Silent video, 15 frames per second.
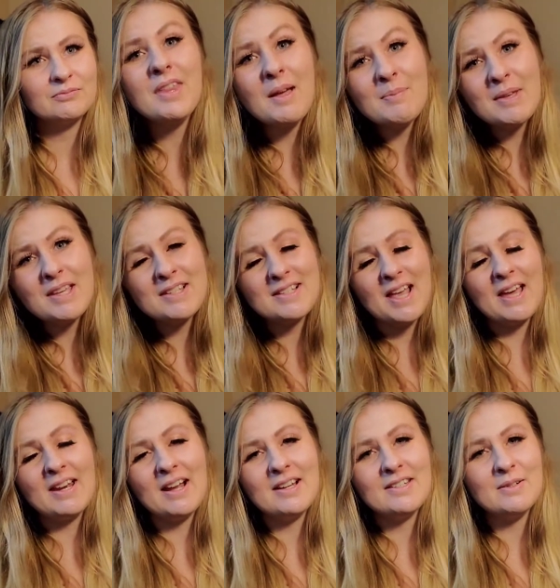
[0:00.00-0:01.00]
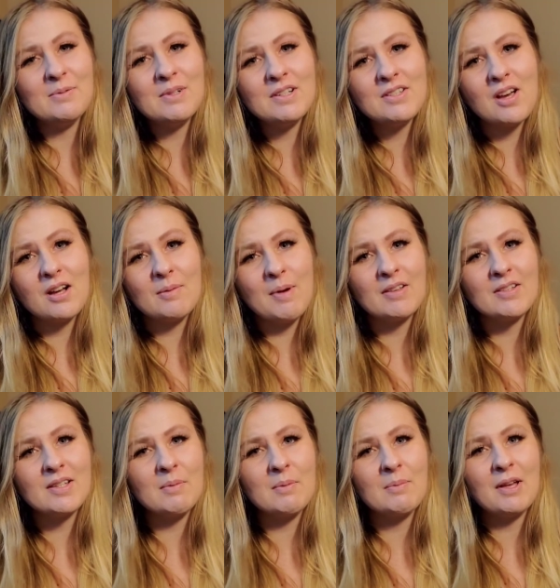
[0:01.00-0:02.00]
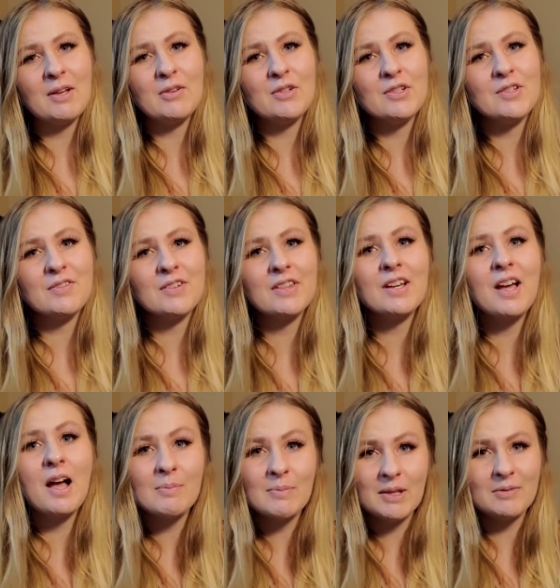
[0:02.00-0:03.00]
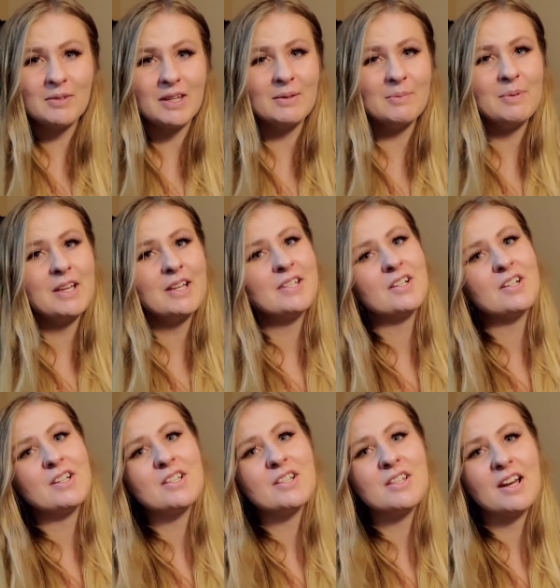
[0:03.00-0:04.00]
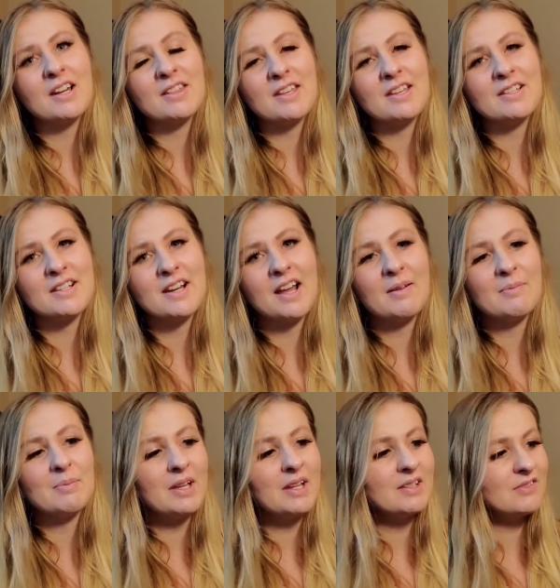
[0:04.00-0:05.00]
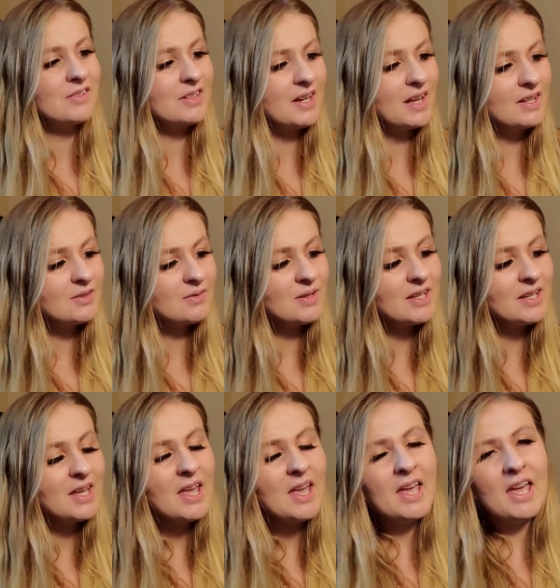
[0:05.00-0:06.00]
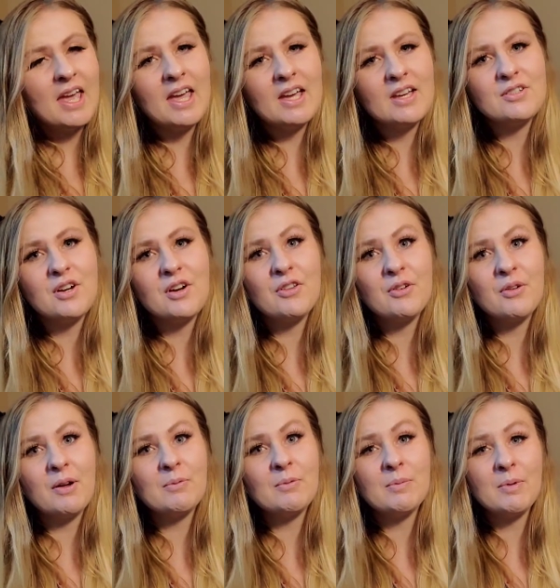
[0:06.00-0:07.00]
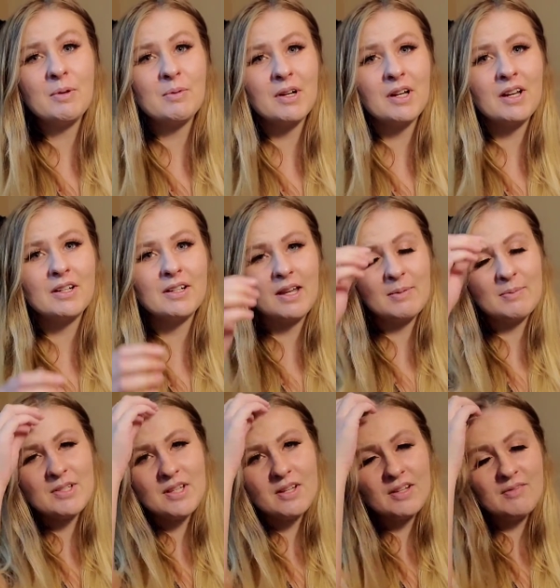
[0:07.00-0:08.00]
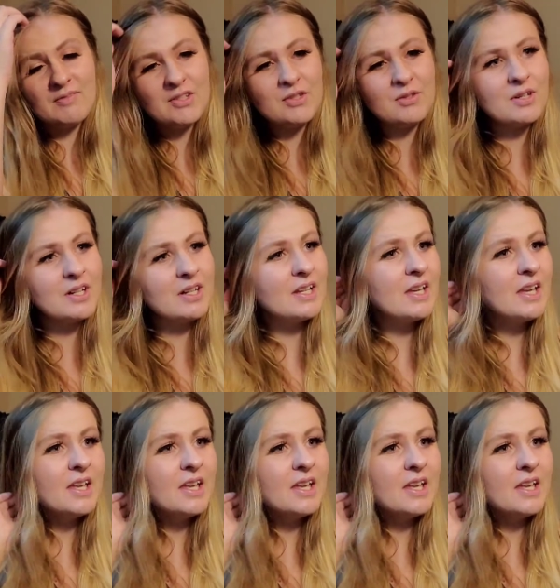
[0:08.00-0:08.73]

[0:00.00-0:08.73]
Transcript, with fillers: With that being said, I did want to talk about some of my goals for the coming week because there is a lot of things that I have planned for the next week, and although I will be working on Amazon inventory,